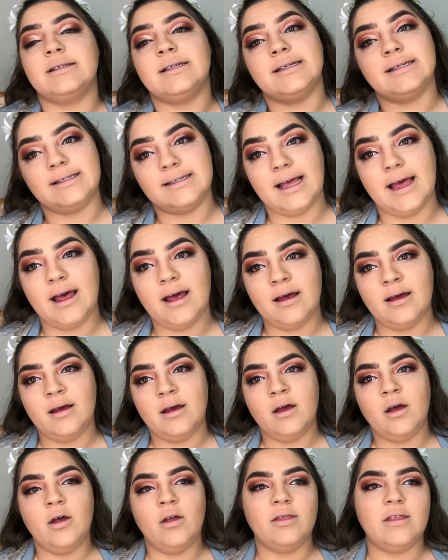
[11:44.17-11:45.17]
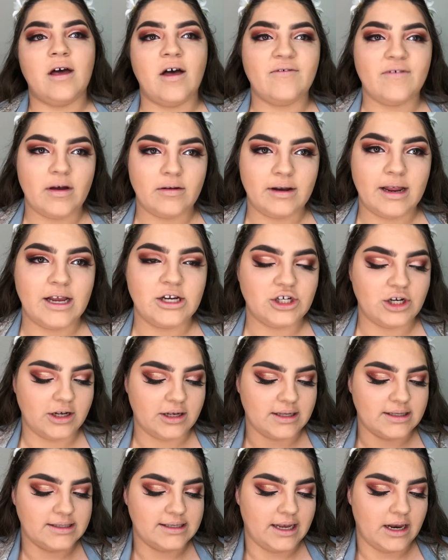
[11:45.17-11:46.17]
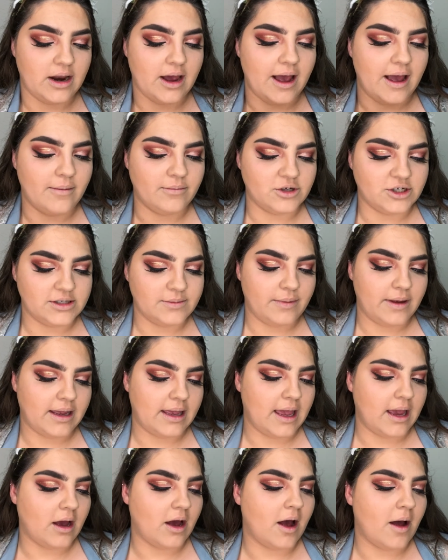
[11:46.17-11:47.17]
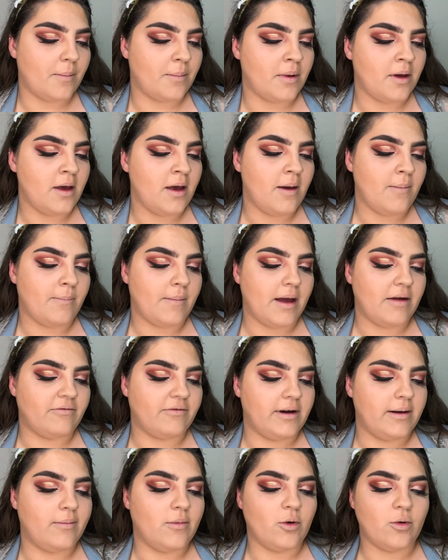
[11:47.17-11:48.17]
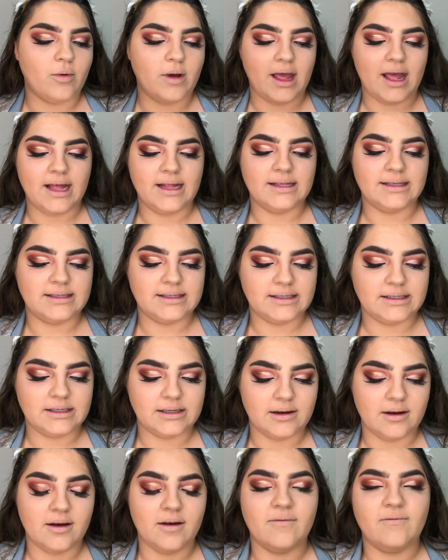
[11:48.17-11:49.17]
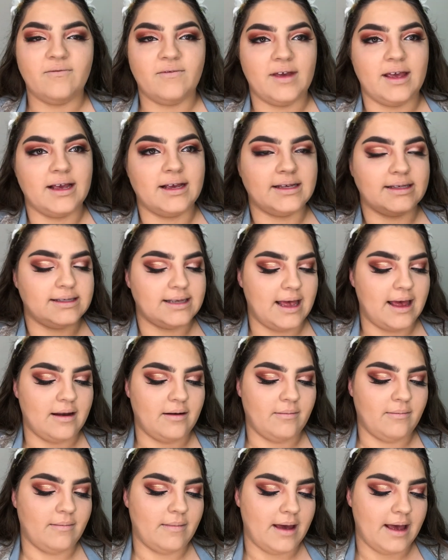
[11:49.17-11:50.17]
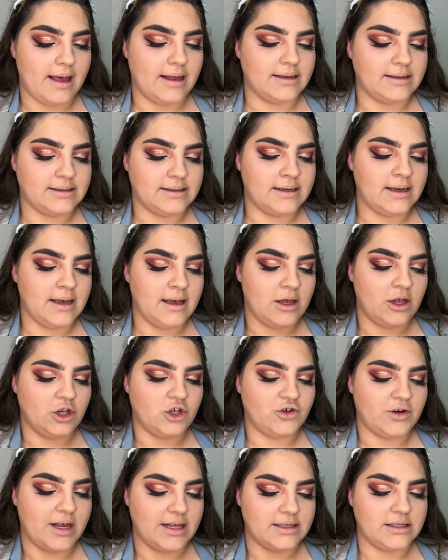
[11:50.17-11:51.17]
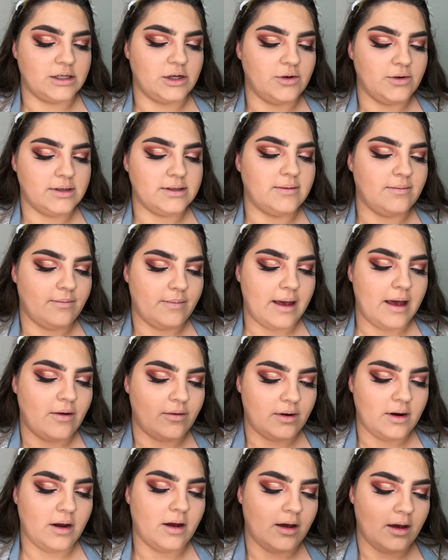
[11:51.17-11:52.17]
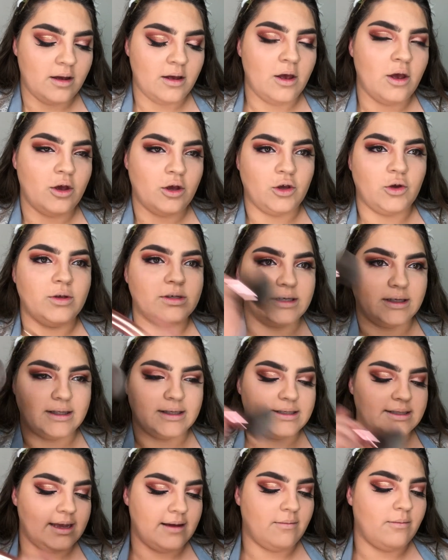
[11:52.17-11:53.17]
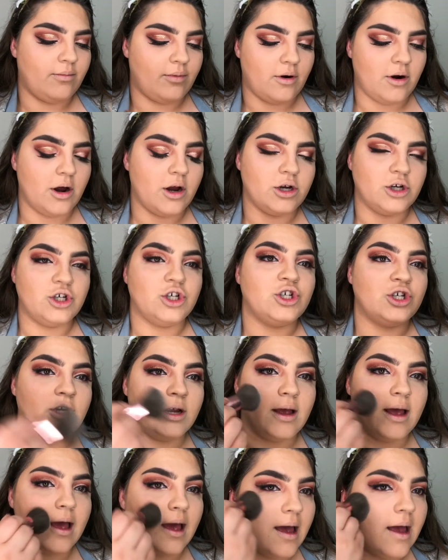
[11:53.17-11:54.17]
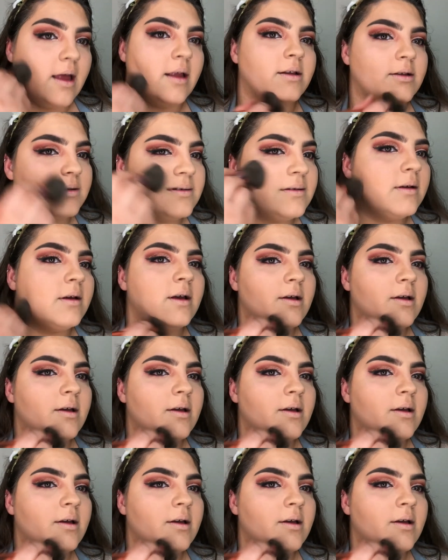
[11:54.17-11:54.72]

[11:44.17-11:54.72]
To set that foundation concealer, I'm just picking up my Rimmel Insta Fix and Matte translucent powder, using the same brush and